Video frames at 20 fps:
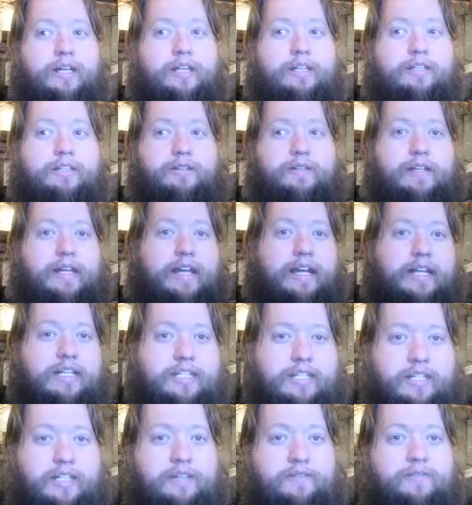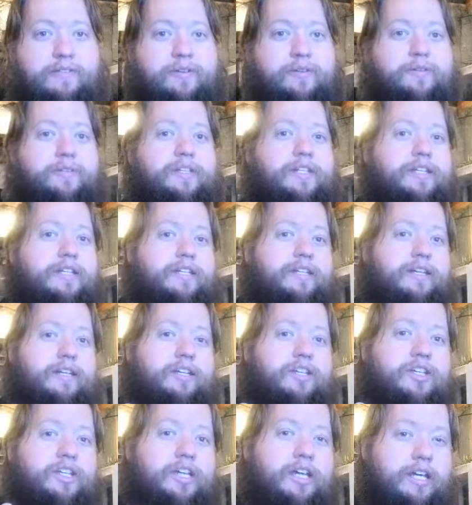to enhance the difficulty, to
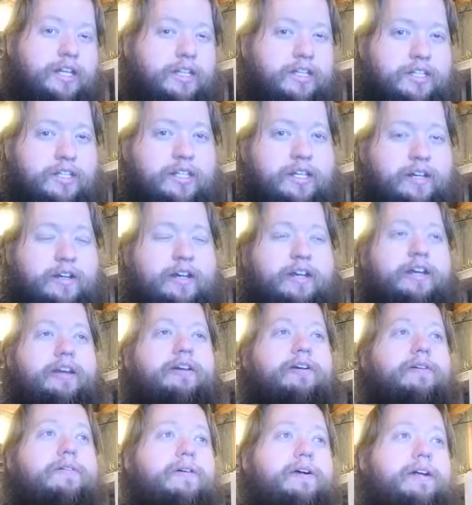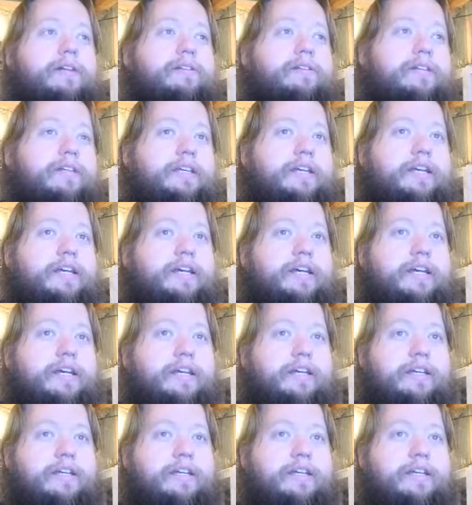shake the story up and